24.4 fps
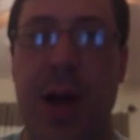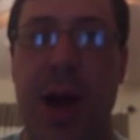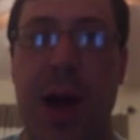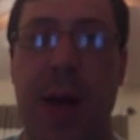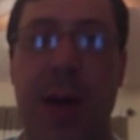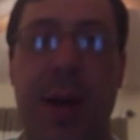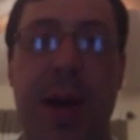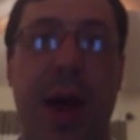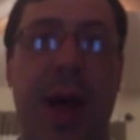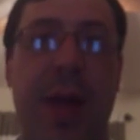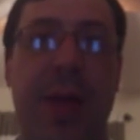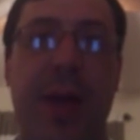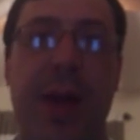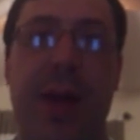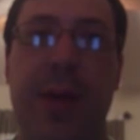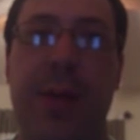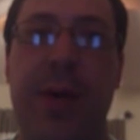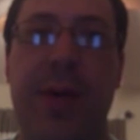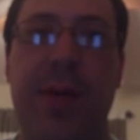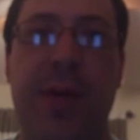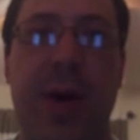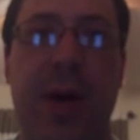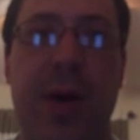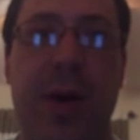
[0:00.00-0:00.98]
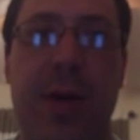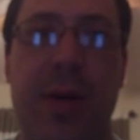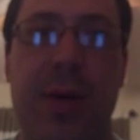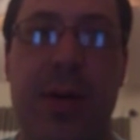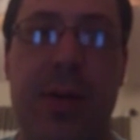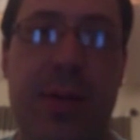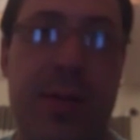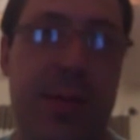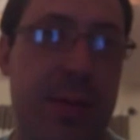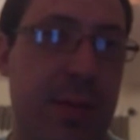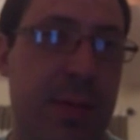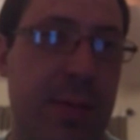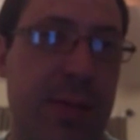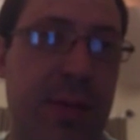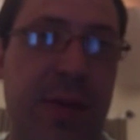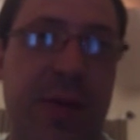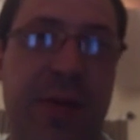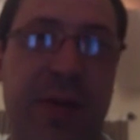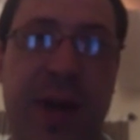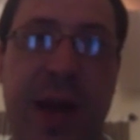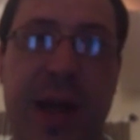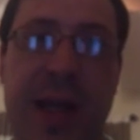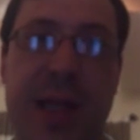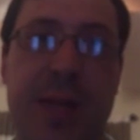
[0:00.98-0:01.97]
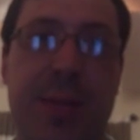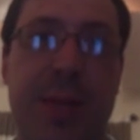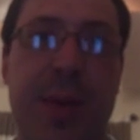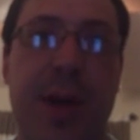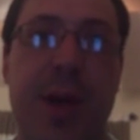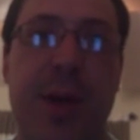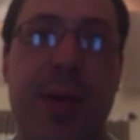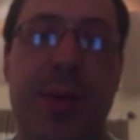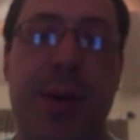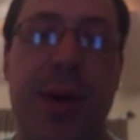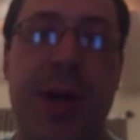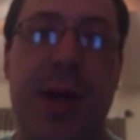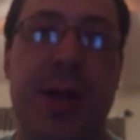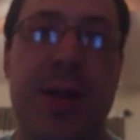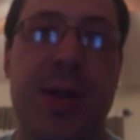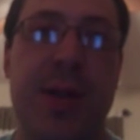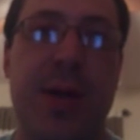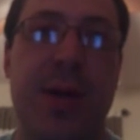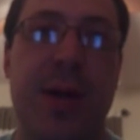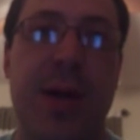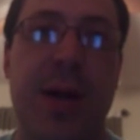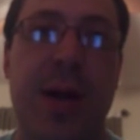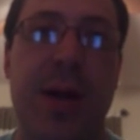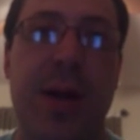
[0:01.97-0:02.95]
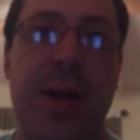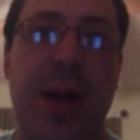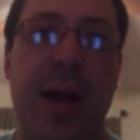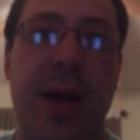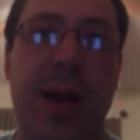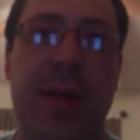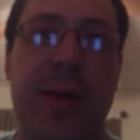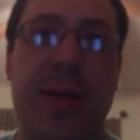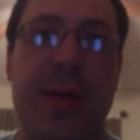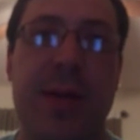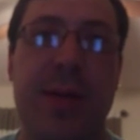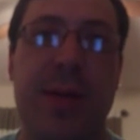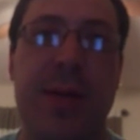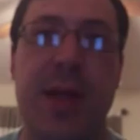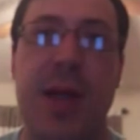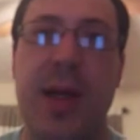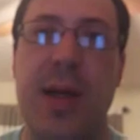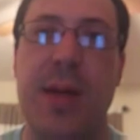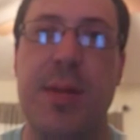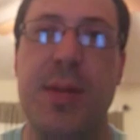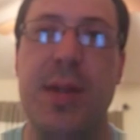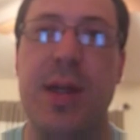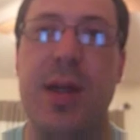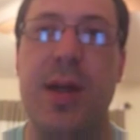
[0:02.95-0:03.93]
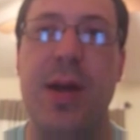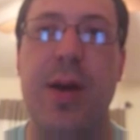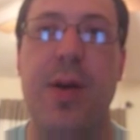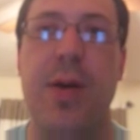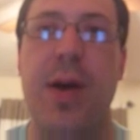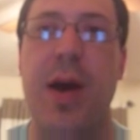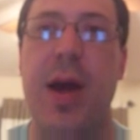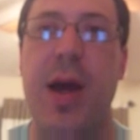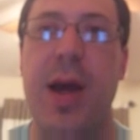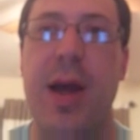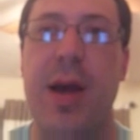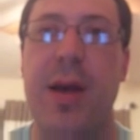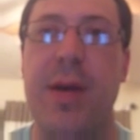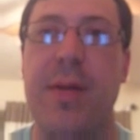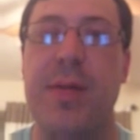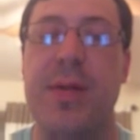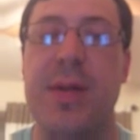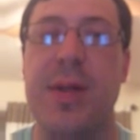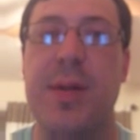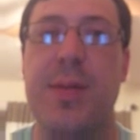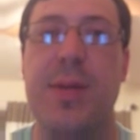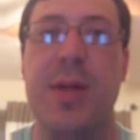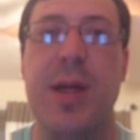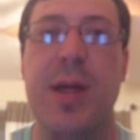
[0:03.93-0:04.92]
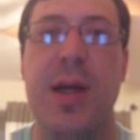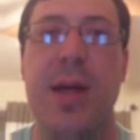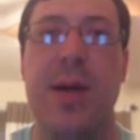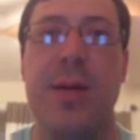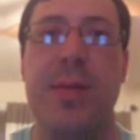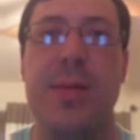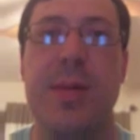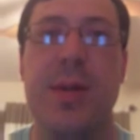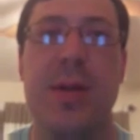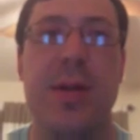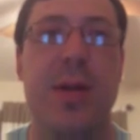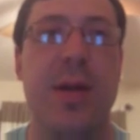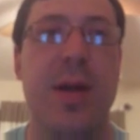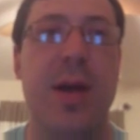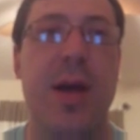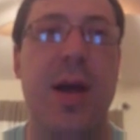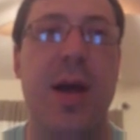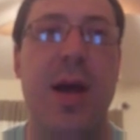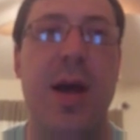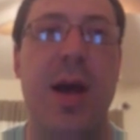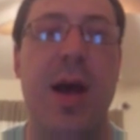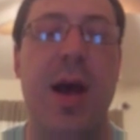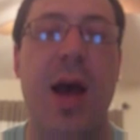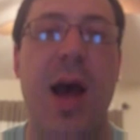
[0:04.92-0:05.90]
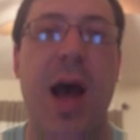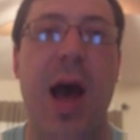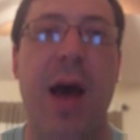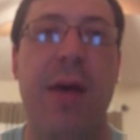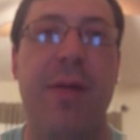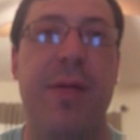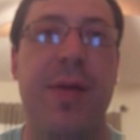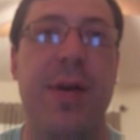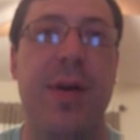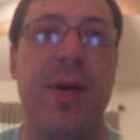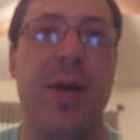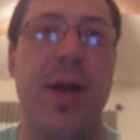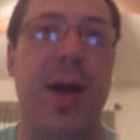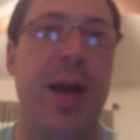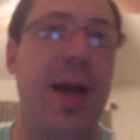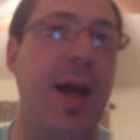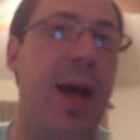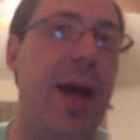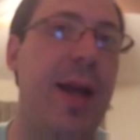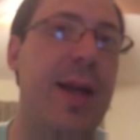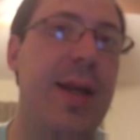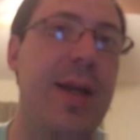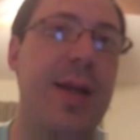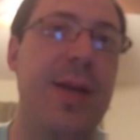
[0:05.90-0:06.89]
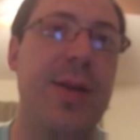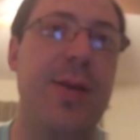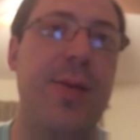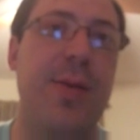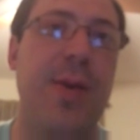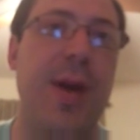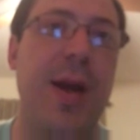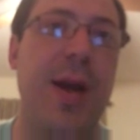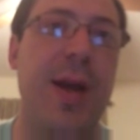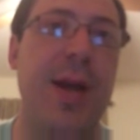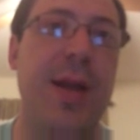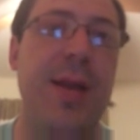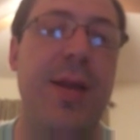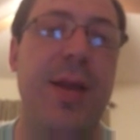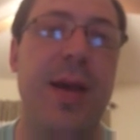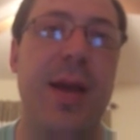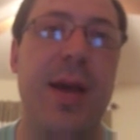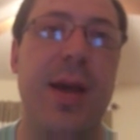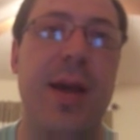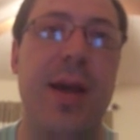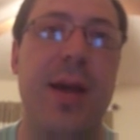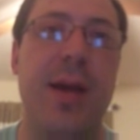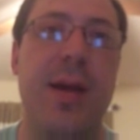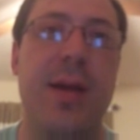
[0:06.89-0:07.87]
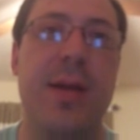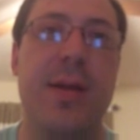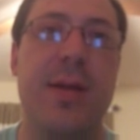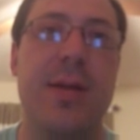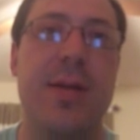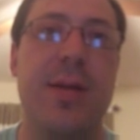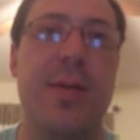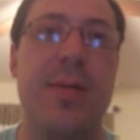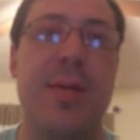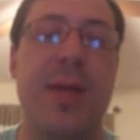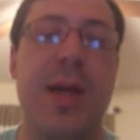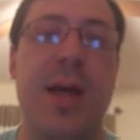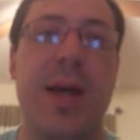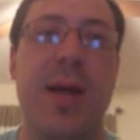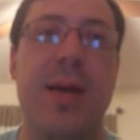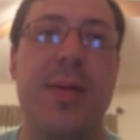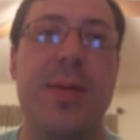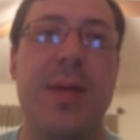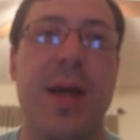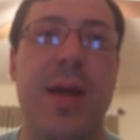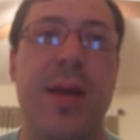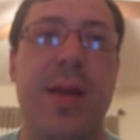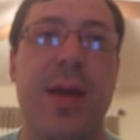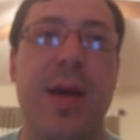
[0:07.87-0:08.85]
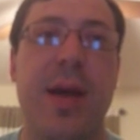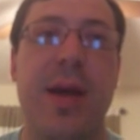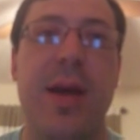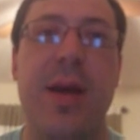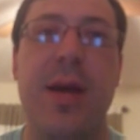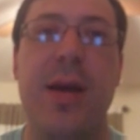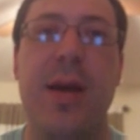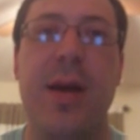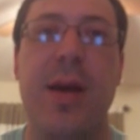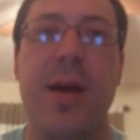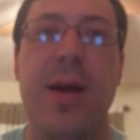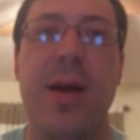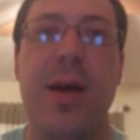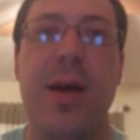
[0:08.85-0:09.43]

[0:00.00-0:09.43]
I think we've all faced peer pressure in our life sometimes. I know I have. Sometimes I feel like I did the right thing. Sometimes I think